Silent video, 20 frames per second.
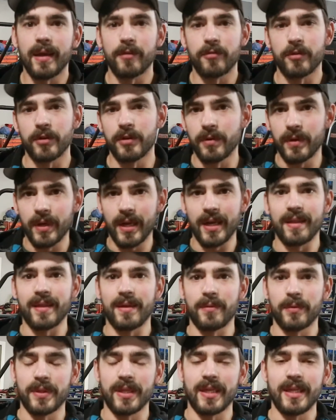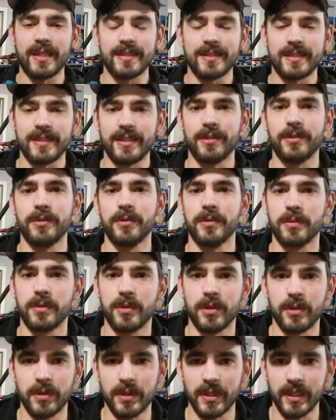If you're doing anything with an ECU,
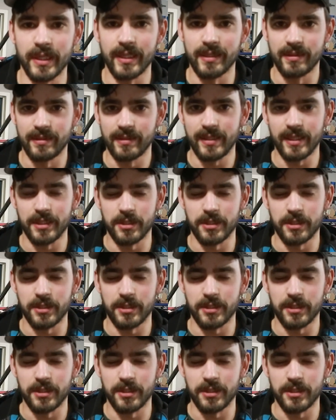Google it,